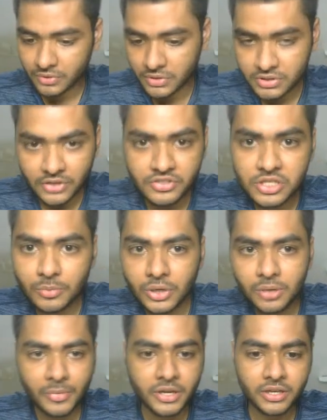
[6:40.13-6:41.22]
Is it visible
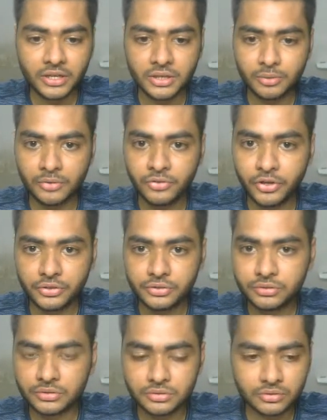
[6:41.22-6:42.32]
in my video?
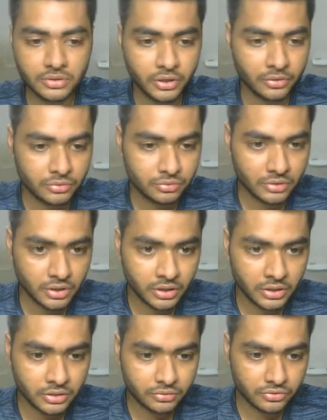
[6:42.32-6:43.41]
I don't know. I
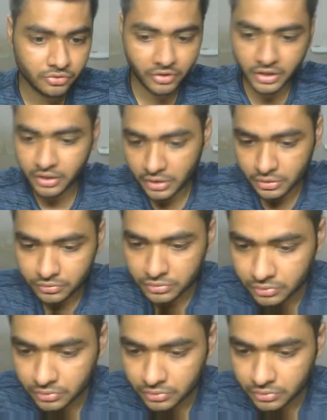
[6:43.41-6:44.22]
need to check it out.